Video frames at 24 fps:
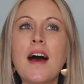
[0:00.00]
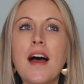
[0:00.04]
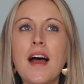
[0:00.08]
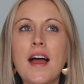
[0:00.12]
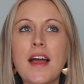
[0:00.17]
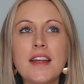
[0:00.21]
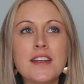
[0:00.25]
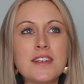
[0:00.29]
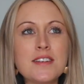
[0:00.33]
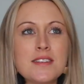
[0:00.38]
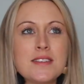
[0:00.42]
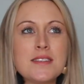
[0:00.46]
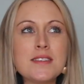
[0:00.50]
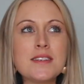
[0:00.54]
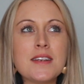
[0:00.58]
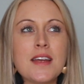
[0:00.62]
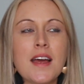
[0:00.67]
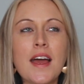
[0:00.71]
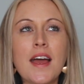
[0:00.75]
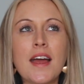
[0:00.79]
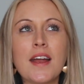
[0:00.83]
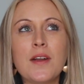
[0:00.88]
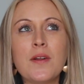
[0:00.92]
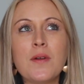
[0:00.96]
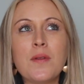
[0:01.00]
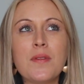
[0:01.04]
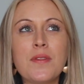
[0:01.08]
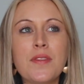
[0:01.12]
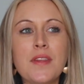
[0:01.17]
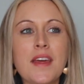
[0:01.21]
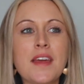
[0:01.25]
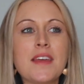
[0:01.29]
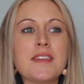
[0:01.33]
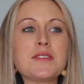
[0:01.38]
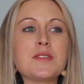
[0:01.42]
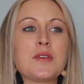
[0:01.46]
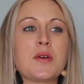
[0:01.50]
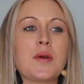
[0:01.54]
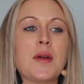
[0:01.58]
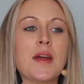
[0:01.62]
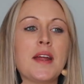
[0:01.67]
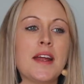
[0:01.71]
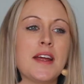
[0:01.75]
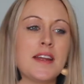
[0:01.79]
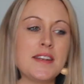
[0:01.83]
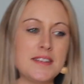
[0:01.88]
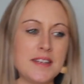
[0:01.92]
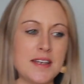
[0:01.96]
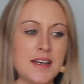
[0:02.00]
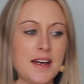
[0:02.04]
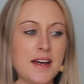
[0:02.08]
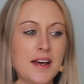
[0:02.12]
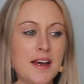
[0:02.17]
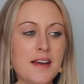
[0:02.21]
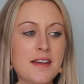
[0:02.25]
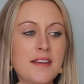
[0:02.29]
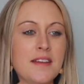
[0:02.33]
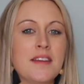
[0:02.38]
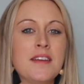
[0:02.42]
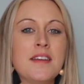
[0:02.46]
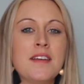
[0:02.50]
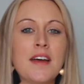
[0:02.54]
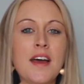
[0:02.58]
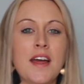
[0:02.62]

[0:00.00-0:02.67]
I don't think it's a great idea.